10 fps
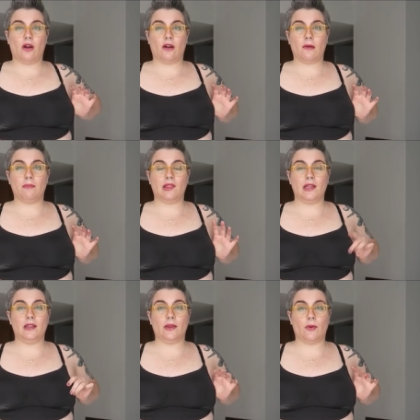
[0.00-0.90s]
are
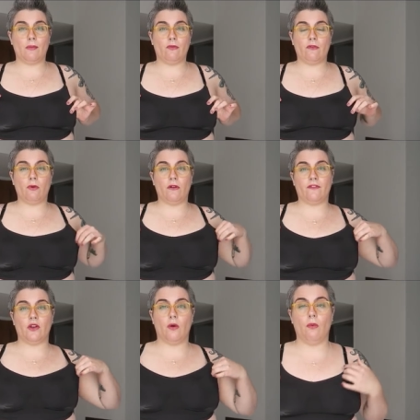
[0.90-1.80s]
completely removable
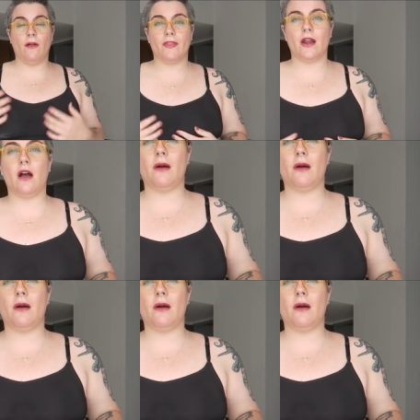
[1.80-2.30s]
if you don't want that